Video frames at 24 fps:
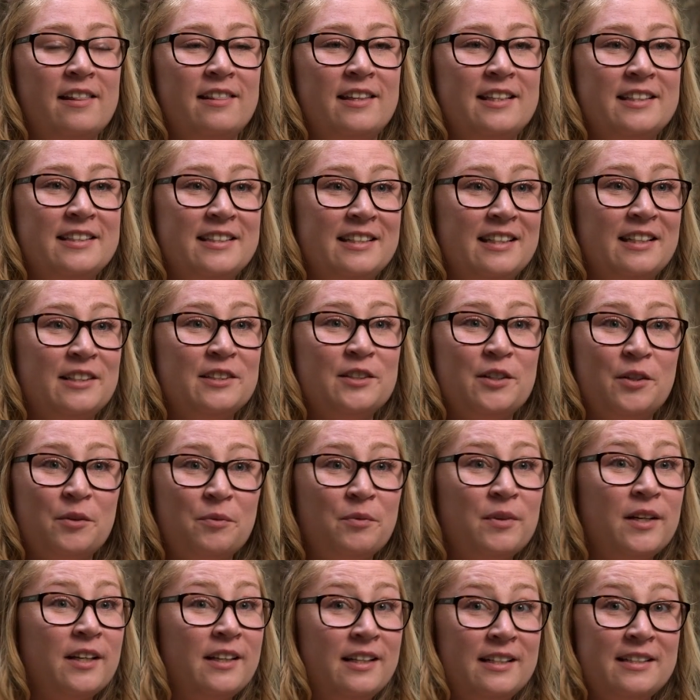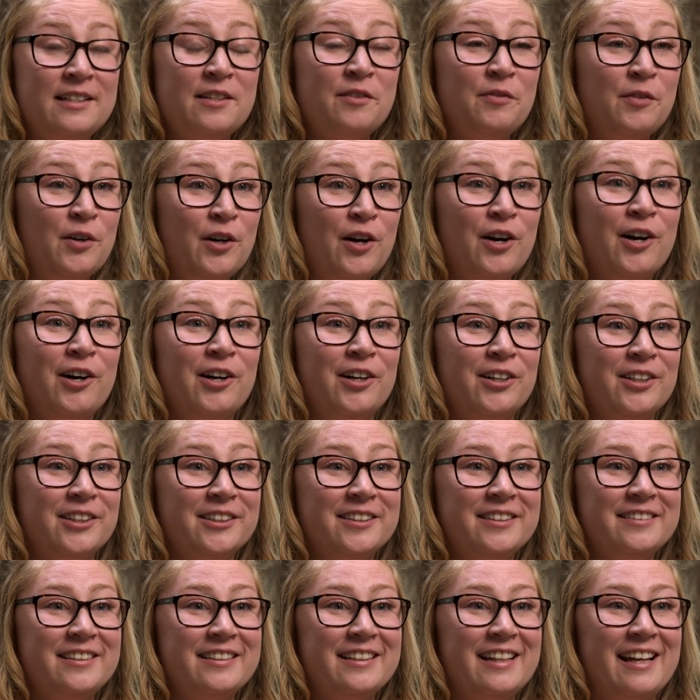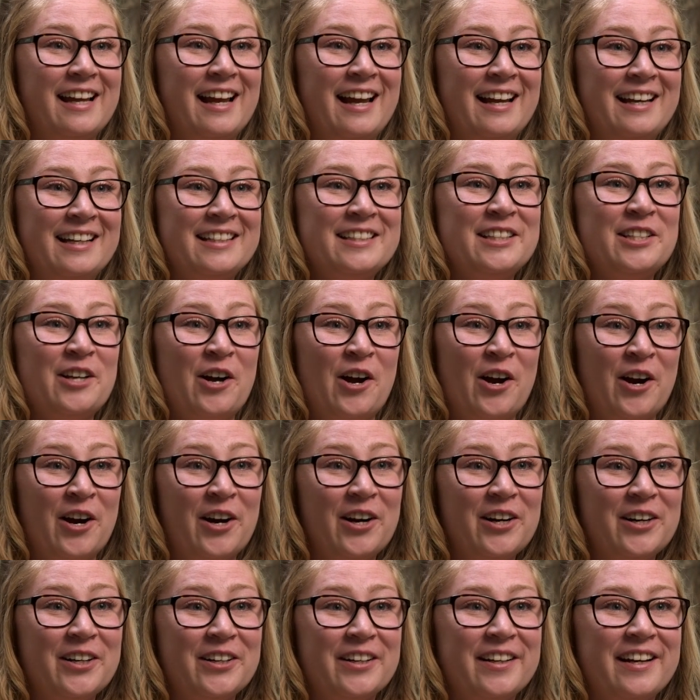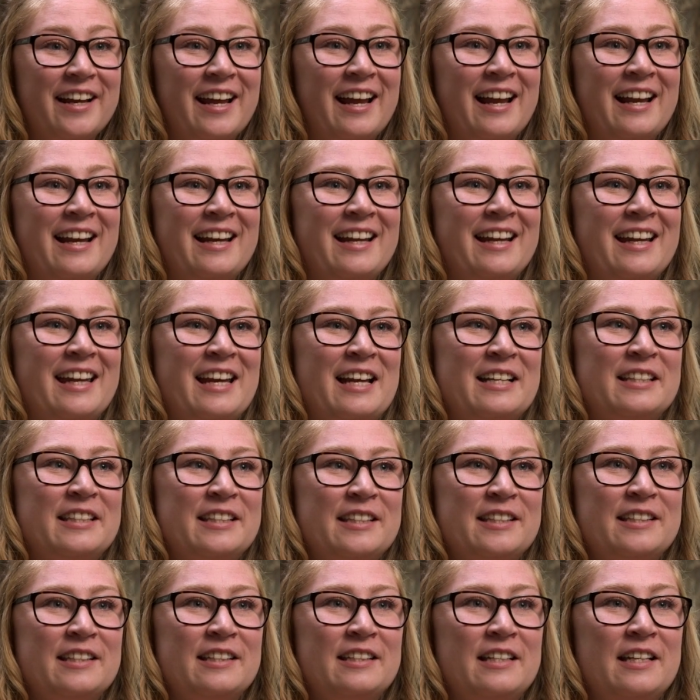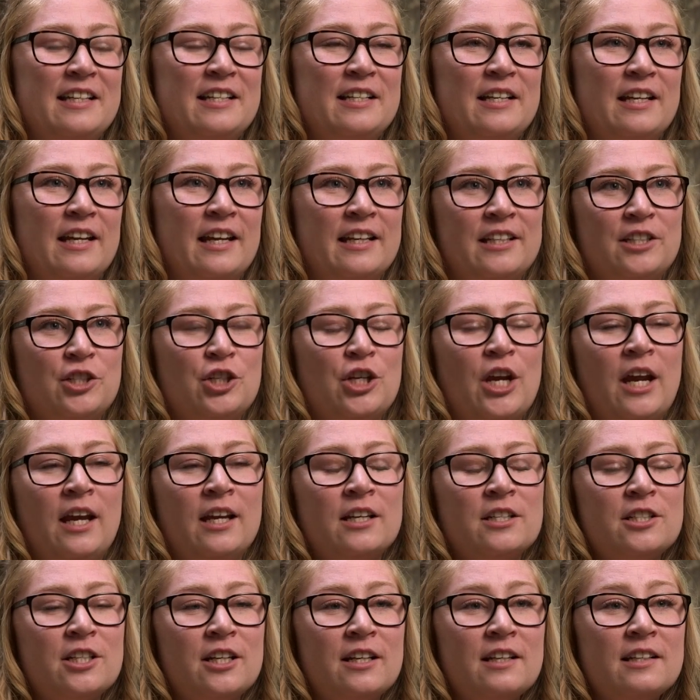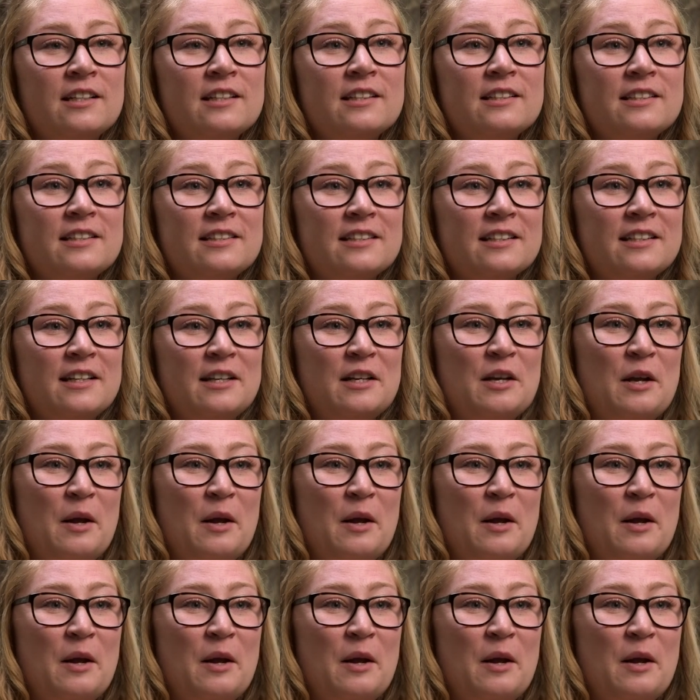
these things are really difficult and it's hard and it changes,